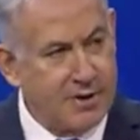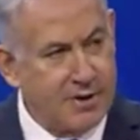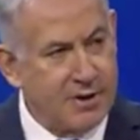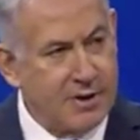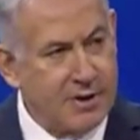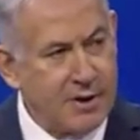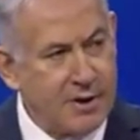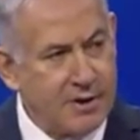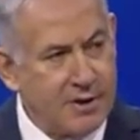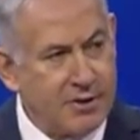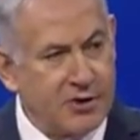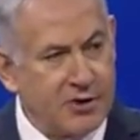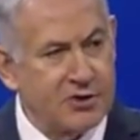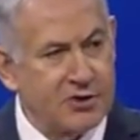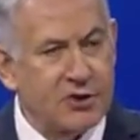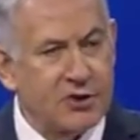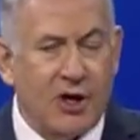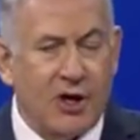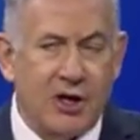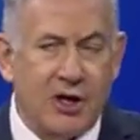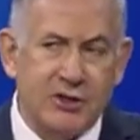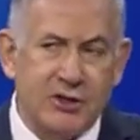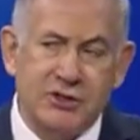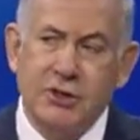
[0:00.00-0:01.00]
there's
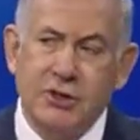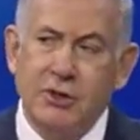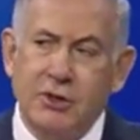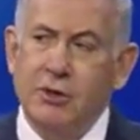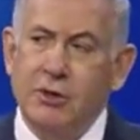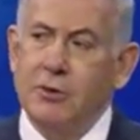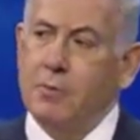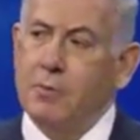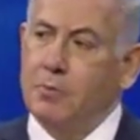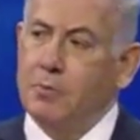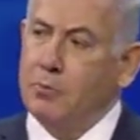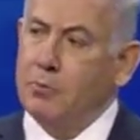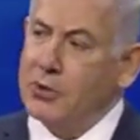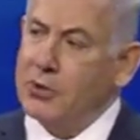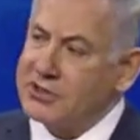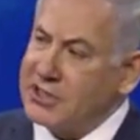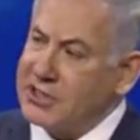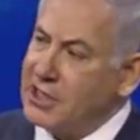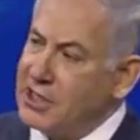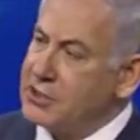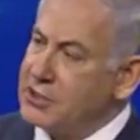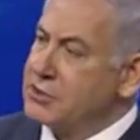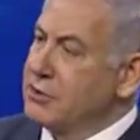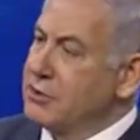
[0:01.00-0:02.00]
also
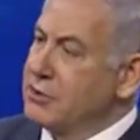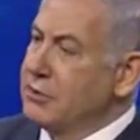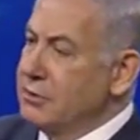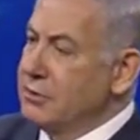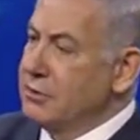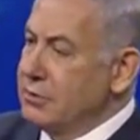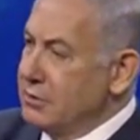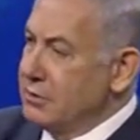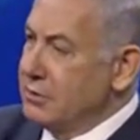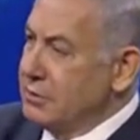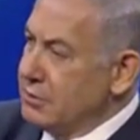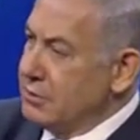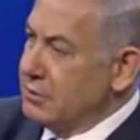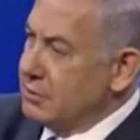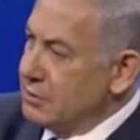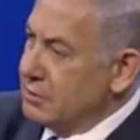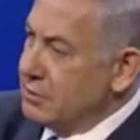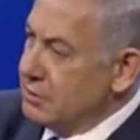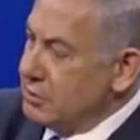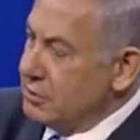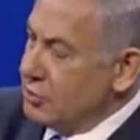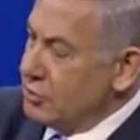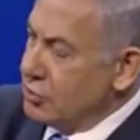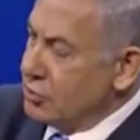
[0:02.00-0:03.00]
potential
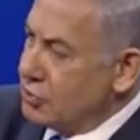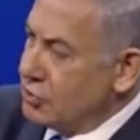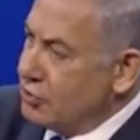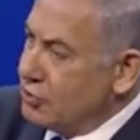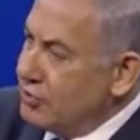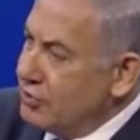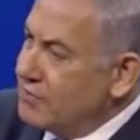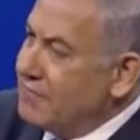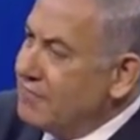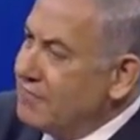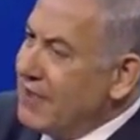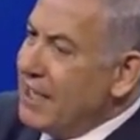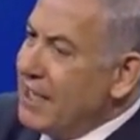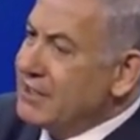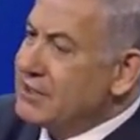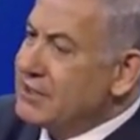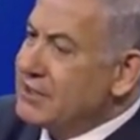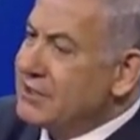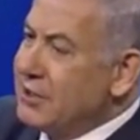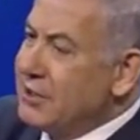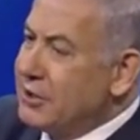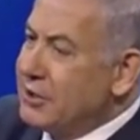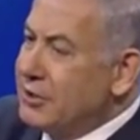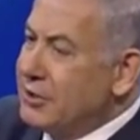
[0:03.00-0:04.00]
to advance
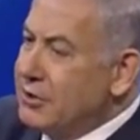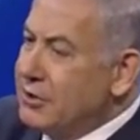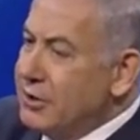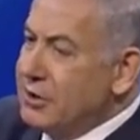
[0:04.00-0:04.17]
the good